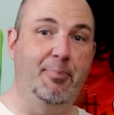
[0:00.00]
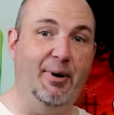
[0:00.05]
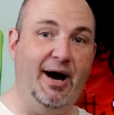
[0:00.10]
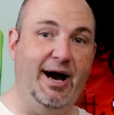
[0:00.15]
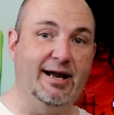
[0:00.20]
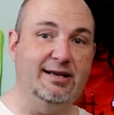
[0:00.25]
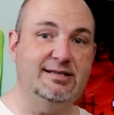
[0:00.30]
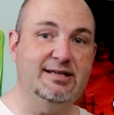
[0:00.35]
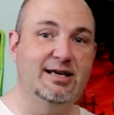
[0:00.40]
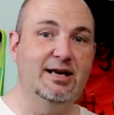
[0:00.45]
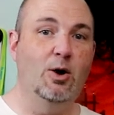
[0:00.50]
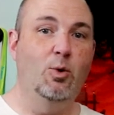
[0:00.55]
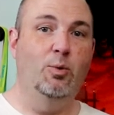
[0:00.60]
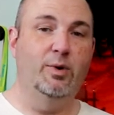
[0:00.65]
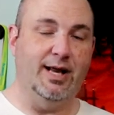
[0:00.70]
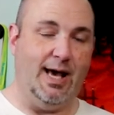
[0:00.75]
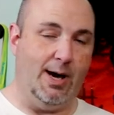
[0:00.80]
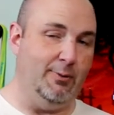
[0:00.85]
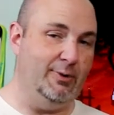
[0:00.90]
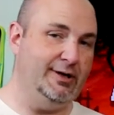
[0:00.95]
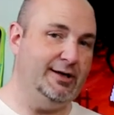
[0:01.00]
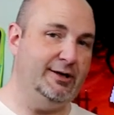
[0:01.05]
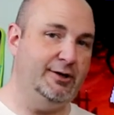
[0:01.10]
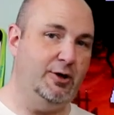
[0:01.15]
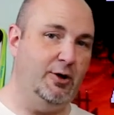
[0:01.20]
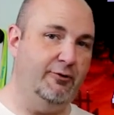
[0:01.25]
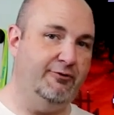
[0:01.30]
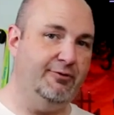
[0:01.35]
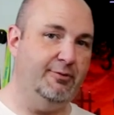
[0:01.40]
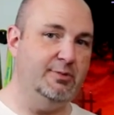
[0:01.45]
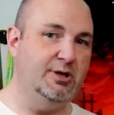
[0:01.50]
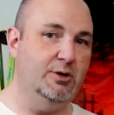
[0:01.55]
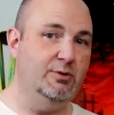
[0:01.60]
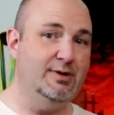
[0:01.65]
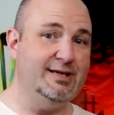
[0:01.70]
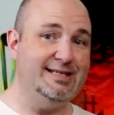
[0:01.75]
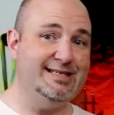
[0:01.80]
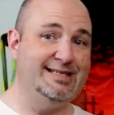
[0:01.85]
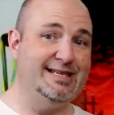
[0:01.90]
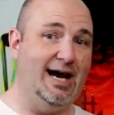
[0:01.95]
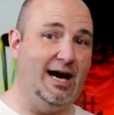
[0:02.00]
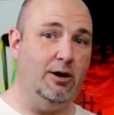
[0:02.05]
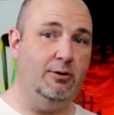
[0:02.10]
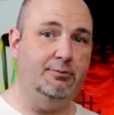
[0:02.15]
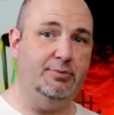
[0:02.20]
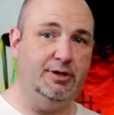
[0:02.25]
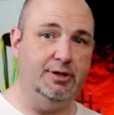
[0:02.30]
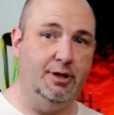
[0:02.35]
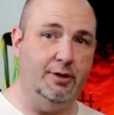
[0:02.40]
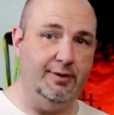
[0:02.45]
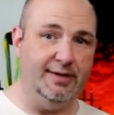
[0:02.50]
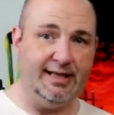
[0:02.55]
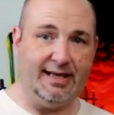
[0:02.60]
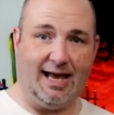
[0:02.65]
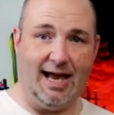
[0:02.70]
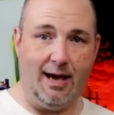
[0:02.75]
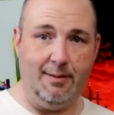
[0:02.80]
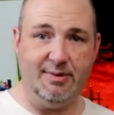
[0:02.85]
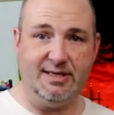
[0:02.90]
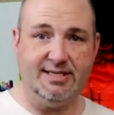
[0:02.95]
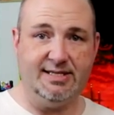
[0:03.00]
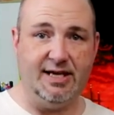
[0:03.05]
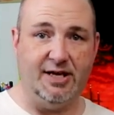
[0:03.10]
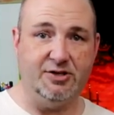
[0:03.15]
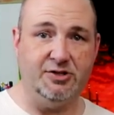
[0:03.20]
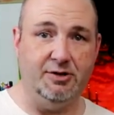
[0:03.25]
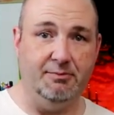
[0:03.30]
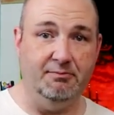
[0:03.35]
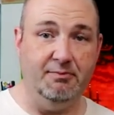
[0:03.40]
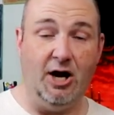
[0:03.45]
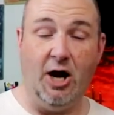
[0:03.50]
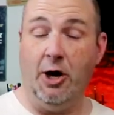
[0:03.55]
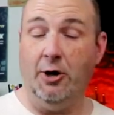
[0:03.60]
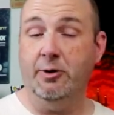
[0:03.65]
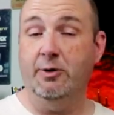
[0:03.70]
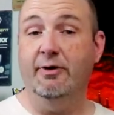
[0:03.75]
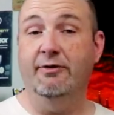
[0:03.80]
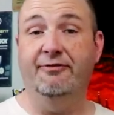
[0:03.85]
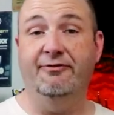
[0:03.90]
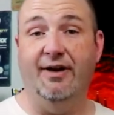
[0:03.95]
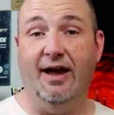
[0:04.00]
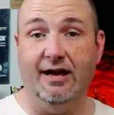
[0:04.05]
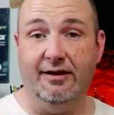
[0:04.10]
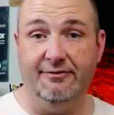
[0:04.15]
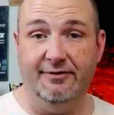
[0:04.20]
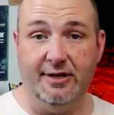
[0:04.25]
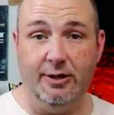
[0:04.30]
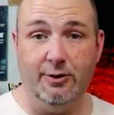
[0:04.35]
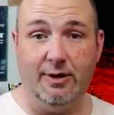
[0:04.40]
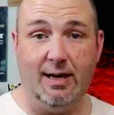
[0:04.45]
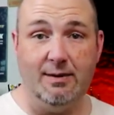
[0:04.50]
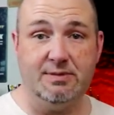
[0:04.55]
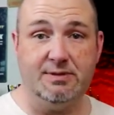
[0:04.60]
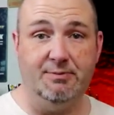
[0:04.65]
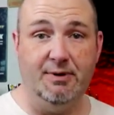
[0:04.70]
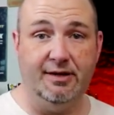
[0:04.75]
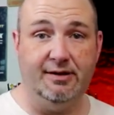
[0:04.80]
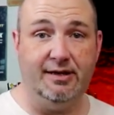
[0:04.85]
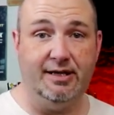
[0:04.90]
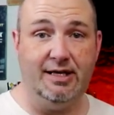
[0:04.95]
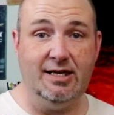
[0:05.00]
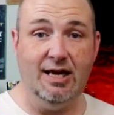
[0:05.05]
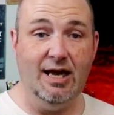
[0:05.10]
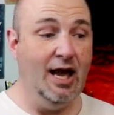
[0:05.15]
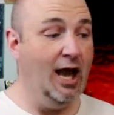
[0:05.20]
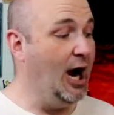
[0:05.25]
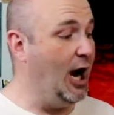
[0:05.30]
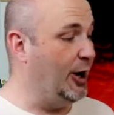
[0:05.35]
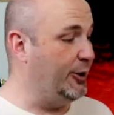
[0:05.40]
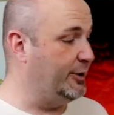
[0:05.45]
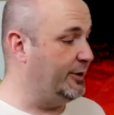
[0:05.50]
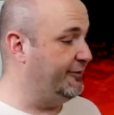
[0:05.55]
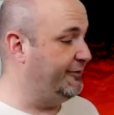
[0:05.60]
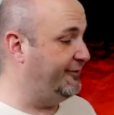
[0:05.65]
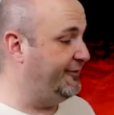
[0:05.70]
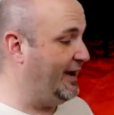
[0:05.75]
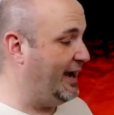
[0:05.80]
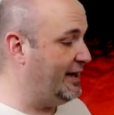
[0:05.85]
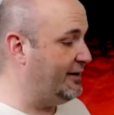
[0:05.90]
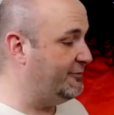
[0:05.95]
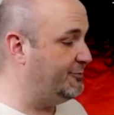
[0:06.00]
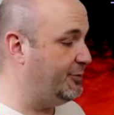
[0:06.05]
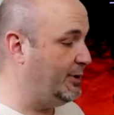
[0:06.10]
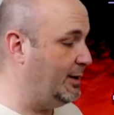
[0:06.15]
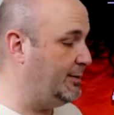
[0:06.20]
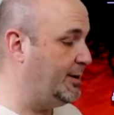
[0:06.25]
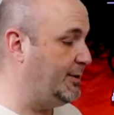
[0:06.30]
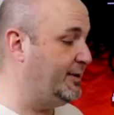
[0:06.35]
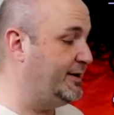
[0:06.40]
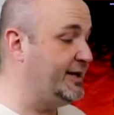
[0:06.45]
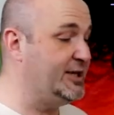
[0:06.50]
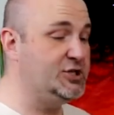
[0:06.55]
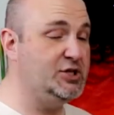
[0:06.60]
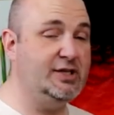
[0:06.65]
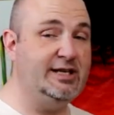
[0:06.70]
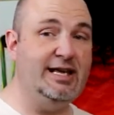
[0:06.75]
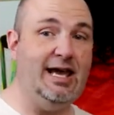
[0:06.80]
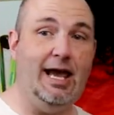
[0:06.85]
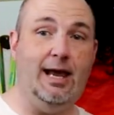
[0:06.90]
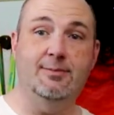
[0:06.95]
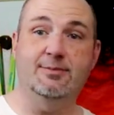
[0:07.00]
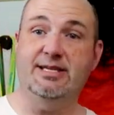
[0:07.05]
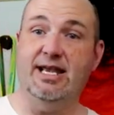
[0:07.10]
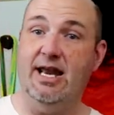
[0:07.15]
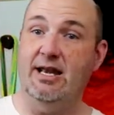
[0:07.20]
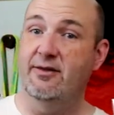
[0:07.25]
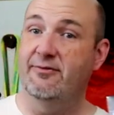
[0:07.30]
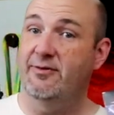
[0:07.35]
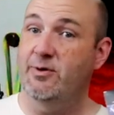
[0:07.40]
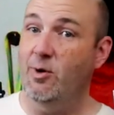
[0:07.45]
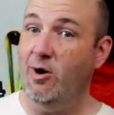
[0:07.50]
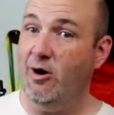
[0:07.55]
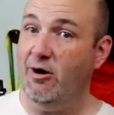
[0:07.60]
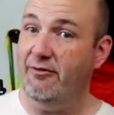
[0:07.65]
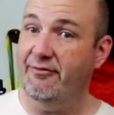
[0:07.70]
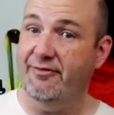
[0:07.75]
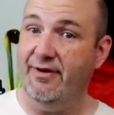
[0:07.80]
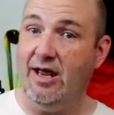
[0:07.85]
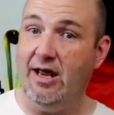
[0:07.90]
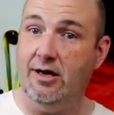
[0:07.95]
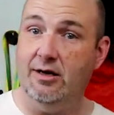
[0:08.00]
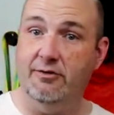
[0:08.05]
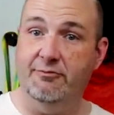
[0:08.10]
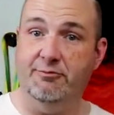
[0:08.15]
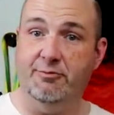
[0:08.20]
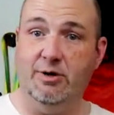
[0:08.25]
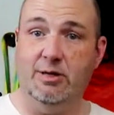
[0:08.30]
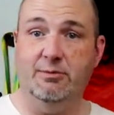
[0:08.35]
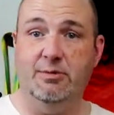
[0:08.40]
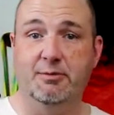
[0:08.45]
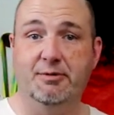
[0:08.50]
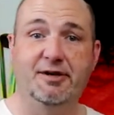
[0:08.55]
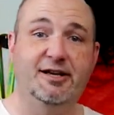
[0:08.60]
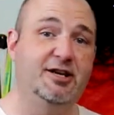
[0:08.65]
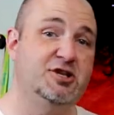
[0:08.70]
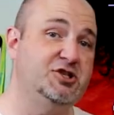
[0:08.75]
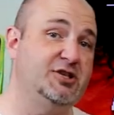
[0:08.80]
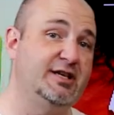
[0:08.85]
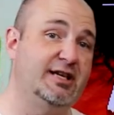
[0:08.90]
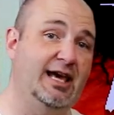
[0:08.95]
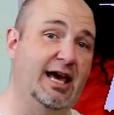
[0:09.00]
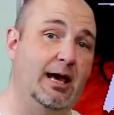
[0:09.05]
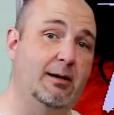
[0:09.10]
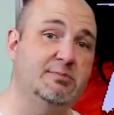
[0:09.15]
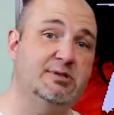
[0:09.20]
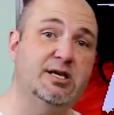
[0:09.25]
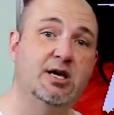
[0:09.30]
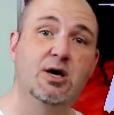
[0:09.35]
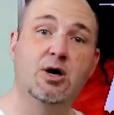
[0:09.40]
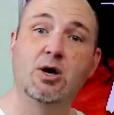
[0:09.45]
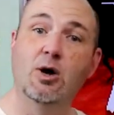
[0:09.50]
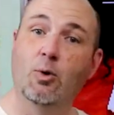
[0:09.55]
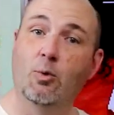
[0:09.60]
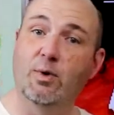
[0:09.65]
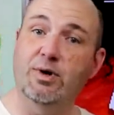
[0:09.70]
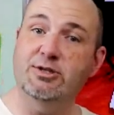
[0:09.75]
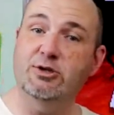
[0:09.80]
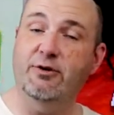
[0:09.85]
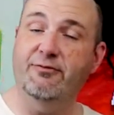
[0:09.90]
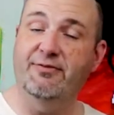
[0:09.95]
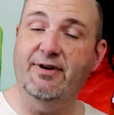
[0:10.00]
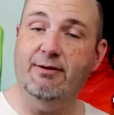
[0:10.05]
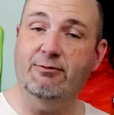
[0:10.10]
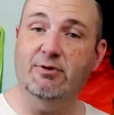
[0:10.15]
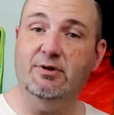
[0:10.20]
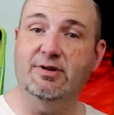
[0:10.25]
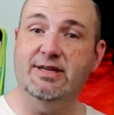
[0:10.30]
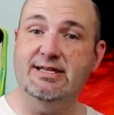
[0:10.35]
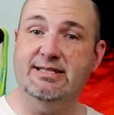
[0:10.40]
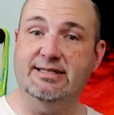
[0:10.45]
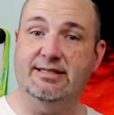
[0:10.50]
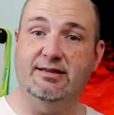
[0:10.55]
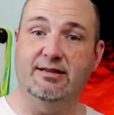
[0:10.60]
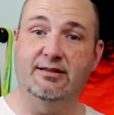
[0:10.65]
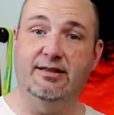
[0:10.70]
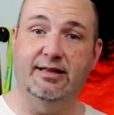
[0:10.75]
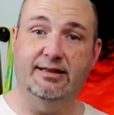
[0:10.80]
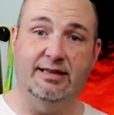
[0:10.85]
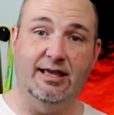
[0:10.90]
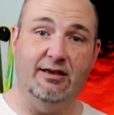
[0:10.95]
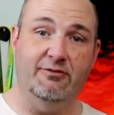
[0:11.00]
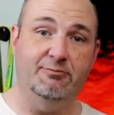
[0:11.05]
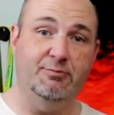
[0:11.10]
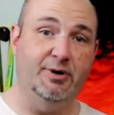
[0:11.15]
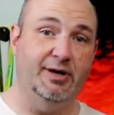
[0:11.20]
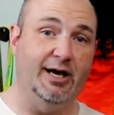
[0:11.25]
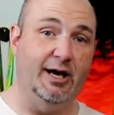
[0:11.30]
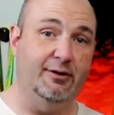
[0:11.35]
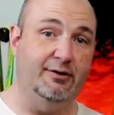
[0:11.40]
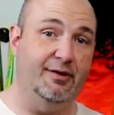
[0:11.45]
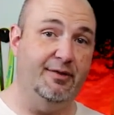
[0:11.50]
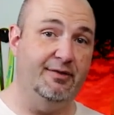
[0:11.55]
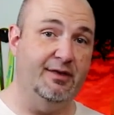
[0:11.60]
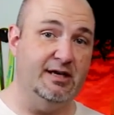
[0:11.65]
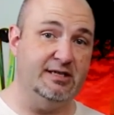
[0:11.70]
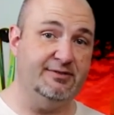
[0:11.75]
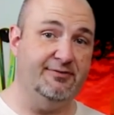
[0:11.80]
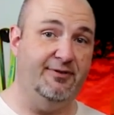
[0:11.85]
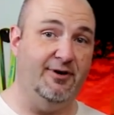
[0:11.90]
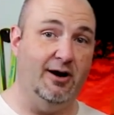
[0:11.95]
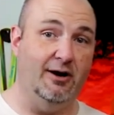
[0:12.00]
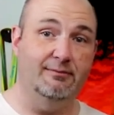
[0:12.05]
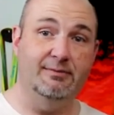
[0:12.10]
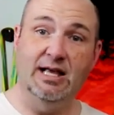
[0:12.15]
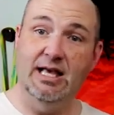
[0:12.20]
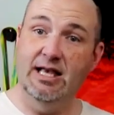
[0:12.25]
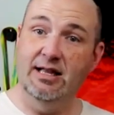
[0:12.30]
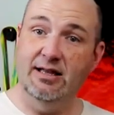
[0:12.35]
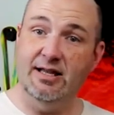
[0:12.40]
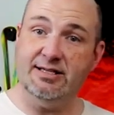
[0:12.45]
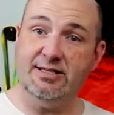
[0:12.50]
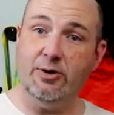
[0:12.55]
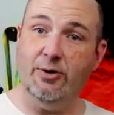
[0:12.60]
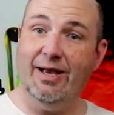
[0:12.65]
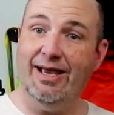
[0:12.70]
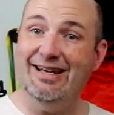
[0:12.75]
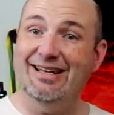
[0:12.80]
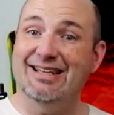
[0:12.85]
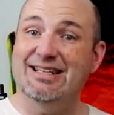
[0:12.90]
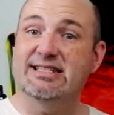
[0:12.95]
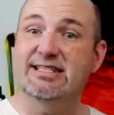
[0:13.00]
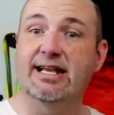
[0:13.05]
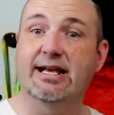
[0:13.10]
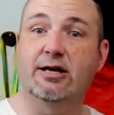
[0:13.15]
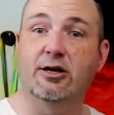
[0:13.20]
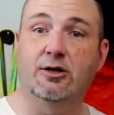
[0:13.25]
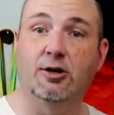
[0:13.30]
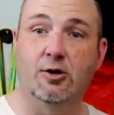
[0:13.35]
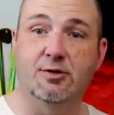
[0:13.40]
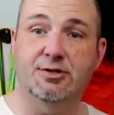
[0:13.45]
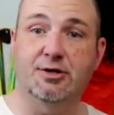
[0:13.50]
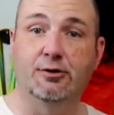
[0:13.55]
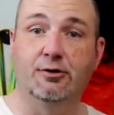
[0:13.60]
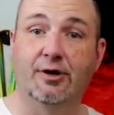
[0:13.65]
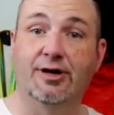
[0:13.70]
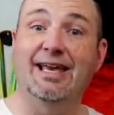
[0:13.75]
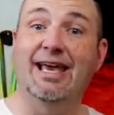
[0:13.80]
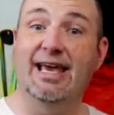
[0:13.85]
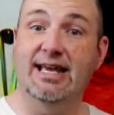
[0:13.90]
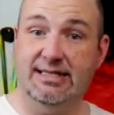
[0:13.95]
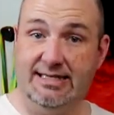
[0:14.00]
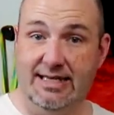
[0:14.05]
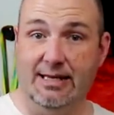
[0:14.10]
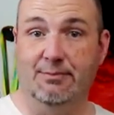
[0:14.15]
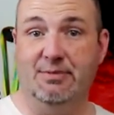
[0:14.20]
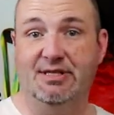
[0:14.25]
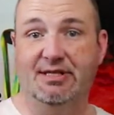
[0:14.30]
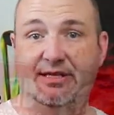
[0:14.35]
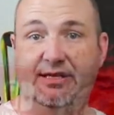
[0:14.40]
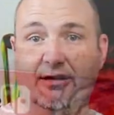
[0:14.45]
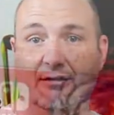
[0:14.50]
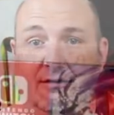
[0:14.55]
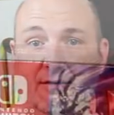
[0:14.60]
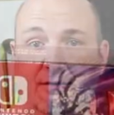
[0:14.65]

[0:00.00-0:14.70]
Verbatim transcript: But what I want to know from you down below in the comments section, are you a fan of Video Games Monthly? Are you a fan of Premium Edition games? And if you are a fan of Premium Edition games, what's your favorite lease that they have put out thus far? Let's go ahead, let's take a closer look at Demon's Tier.